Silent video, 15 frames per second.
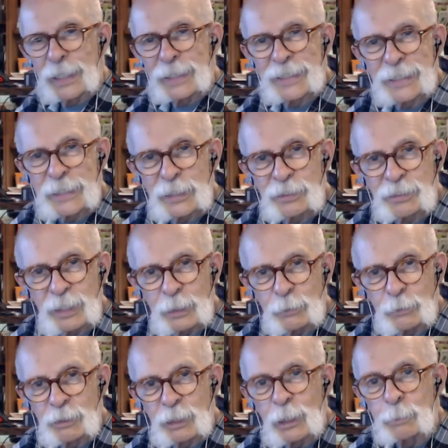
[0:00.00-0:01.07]
I think he said he
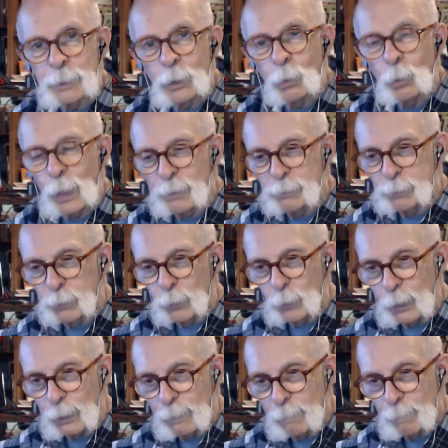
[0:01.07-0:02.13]
was going to be away
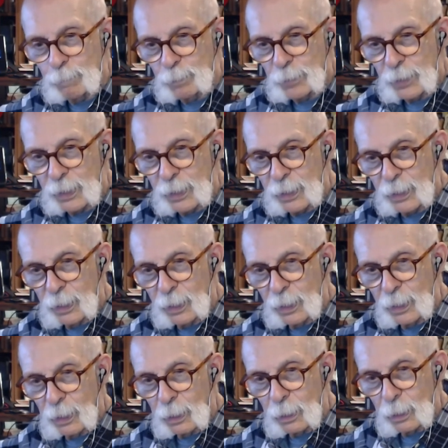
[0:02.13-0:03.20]
for
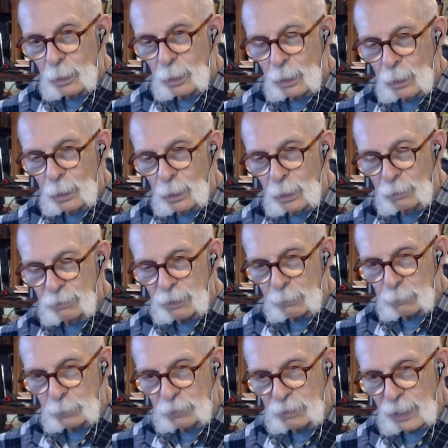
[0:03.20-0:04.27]
uh,
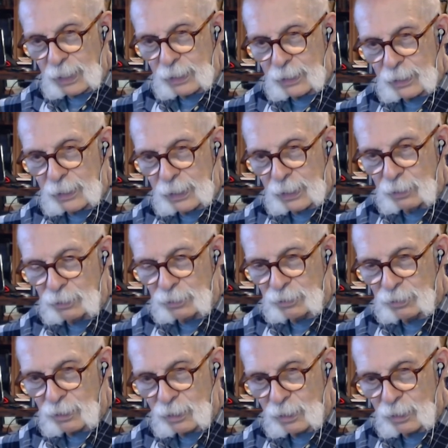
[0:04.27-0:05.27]
several Saturdays.